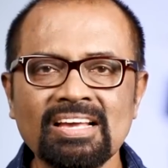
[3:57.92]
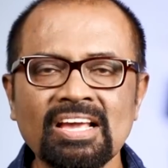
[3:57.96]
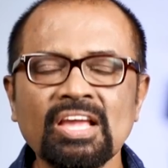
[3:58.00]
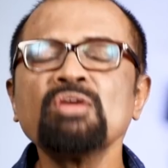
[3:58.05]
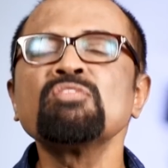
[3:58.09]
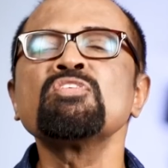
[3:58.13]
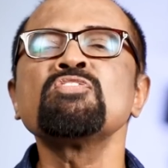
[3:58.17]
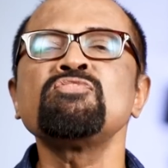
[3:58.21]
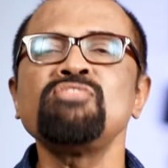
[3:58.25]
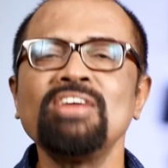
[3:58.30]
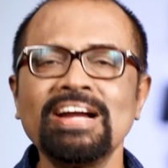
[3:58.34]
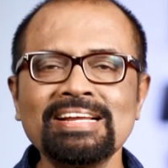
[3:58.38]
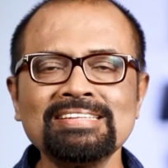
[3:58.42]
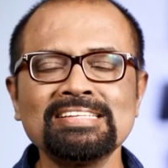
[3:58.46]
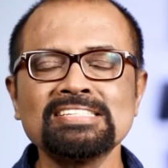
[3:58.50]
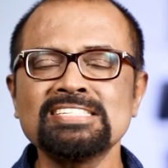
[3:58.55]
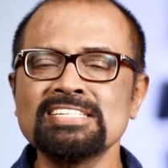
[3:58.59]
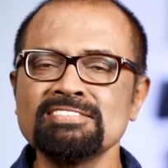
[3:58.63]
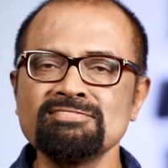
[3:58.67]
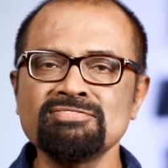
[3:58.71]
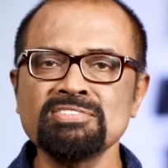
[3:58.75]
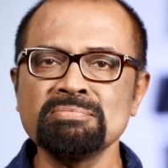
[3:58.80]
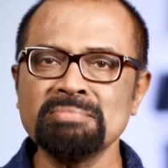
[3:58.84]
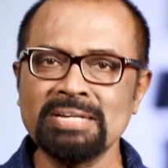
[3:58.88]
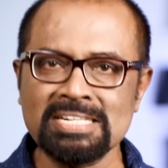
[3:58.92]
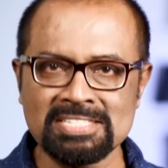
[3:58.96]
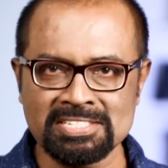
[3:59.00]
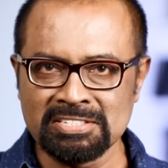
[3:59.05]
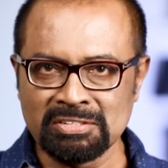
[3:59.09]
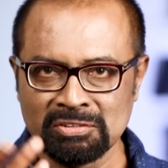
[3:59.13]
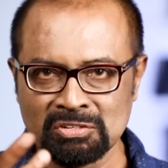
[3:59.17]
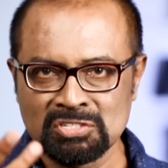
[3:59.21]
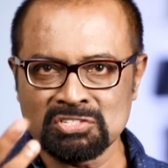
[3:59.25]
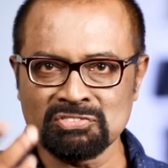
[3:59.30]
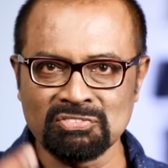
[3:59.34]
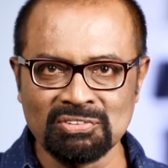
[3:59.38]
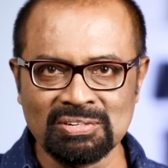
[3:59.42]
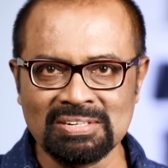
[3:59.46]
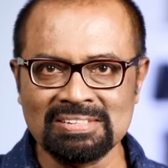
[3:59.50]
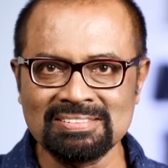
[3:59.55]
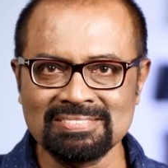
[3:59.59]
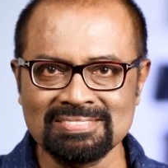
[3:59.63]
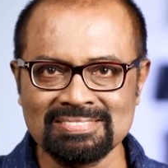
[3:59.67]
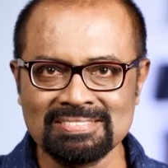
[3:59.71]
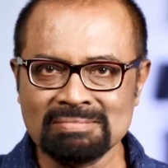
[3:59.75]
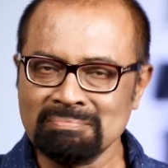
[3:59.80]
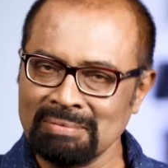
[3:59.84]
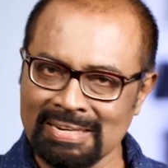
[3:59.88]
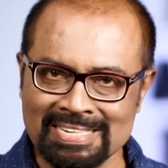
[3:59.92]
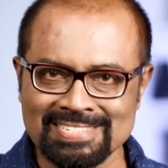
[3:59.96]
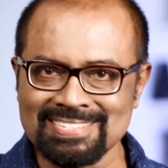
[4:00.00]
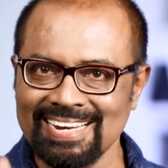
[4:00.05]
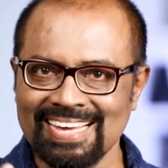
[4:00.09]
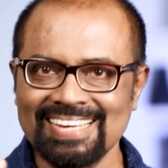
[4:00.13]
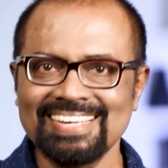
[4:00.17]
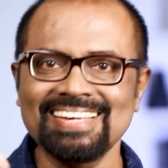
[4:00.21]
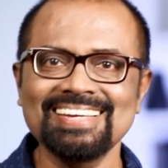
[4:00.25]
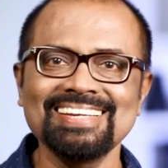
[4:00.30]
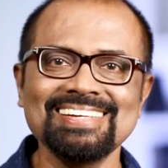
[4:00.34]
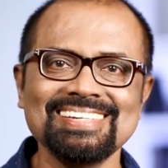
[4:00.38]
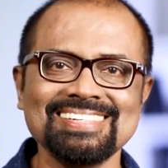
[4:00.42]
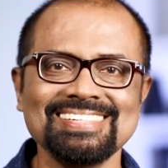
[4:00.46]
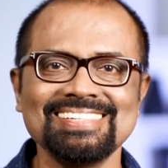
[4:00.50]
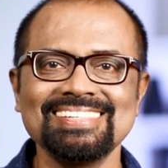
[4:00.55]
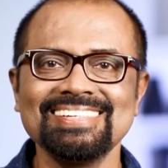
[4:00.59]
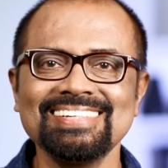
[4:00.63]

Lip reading: If you find this information useful, please like it,